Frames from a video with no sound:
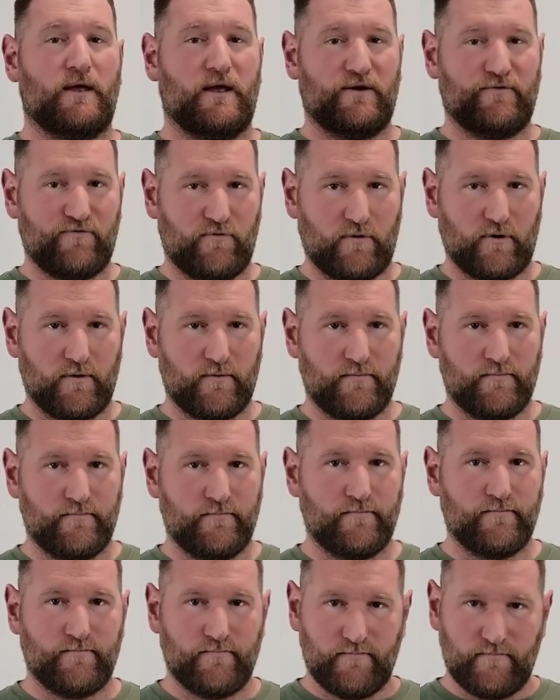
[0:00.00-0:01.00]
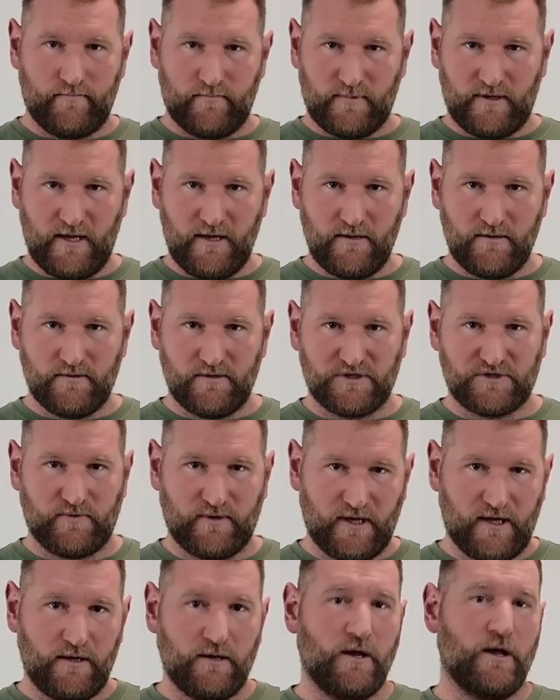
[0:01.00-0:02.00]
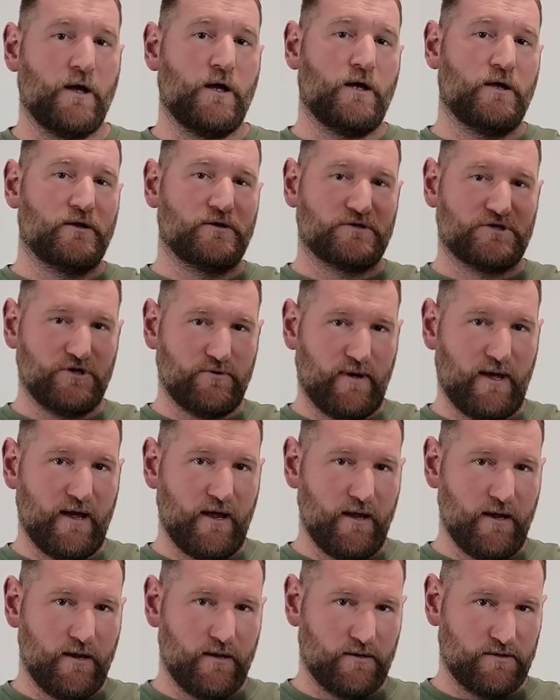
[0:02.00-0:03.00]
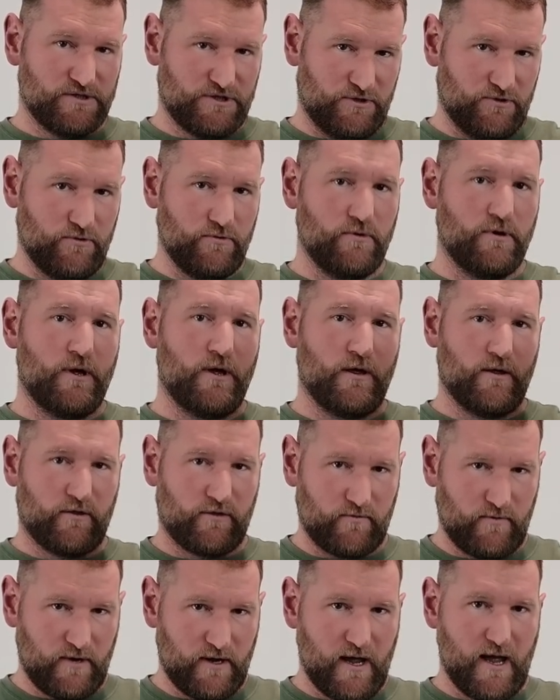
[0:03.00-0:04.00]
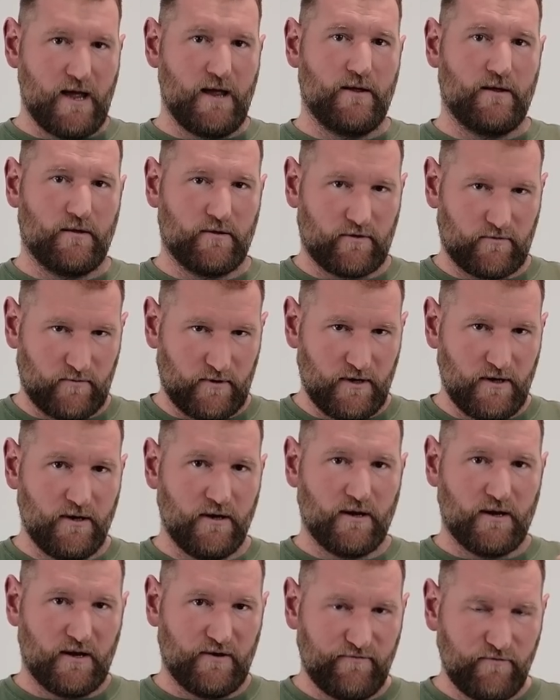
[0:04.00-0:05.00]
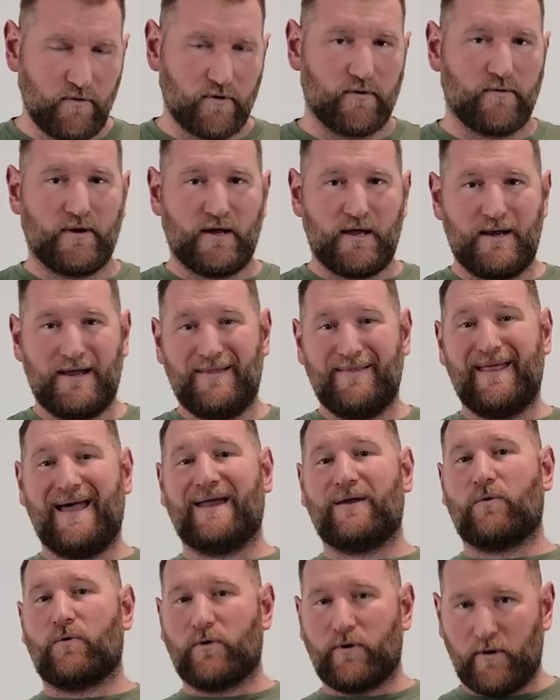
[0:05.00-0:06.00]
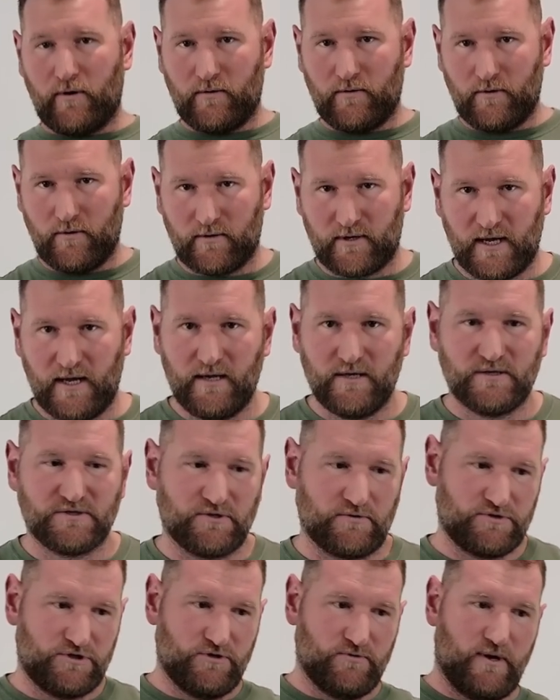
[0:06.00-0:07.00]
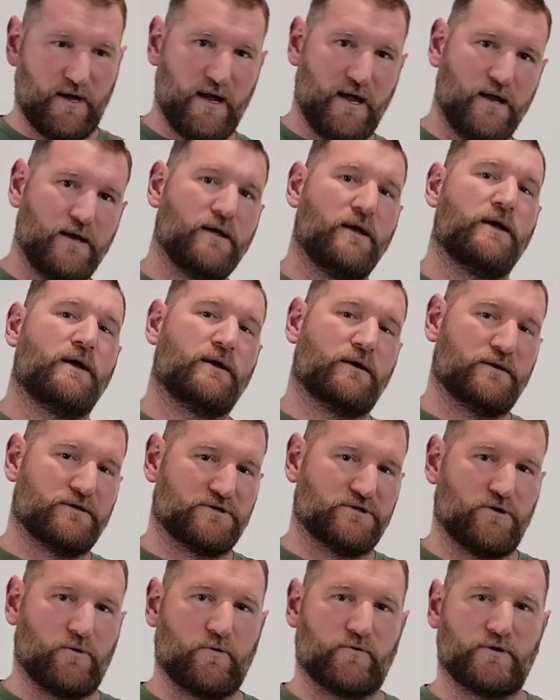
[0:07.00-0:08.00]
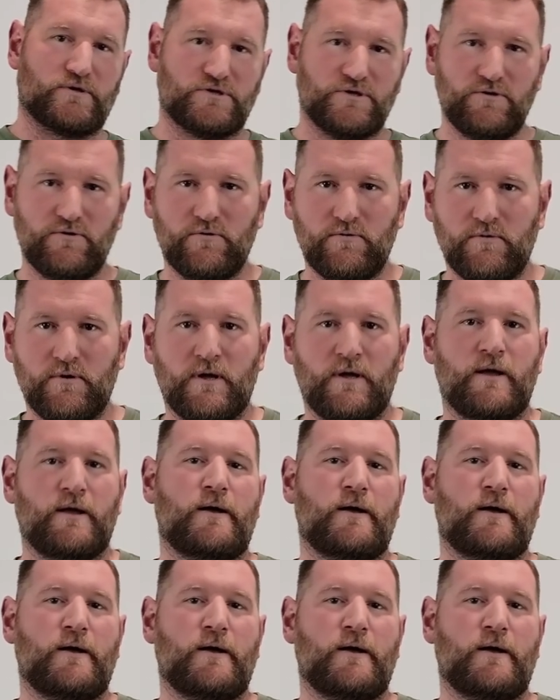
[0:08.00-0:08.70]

and 4. Okay? So again, 2A, 2, 3A, 3, and 4. And in that order, okay? So 2A is lower than 2,